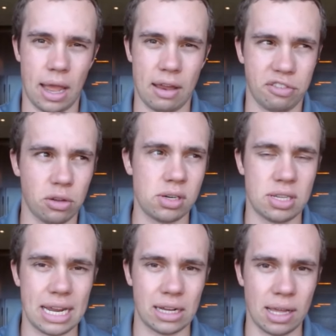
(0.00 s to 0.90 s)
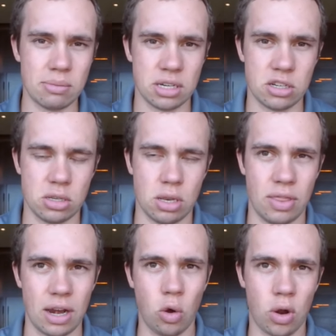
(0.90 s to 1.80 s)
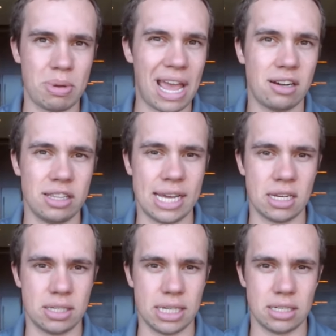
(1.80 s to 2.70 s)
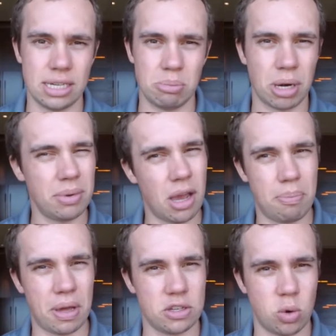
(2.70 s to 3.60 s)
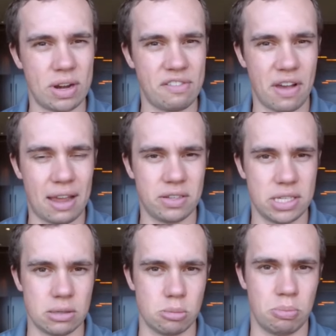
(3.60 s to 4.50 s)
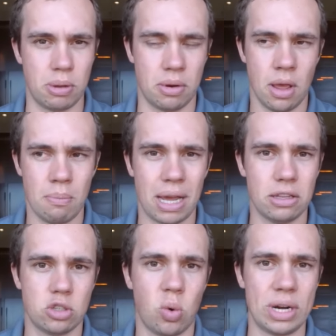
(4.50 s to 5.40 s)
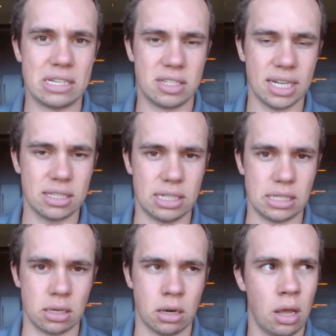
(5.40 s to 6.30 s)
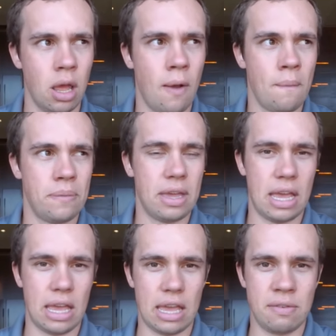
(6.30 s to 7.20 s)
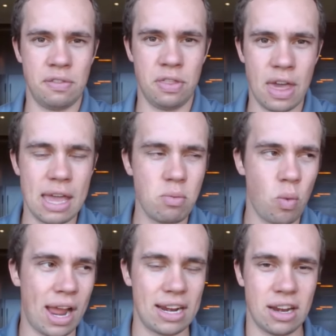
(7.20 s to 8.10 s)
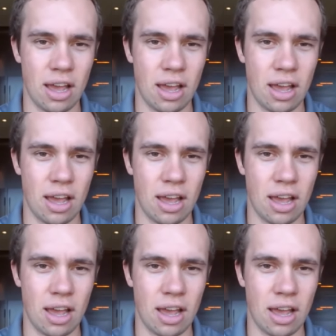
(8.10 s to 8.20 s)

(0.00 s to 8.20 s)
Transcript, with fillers: And Florida State and Clemson, is they're going to be out of the A C C, probably not by the twenty-five season, but by the twenty-six season. If they wind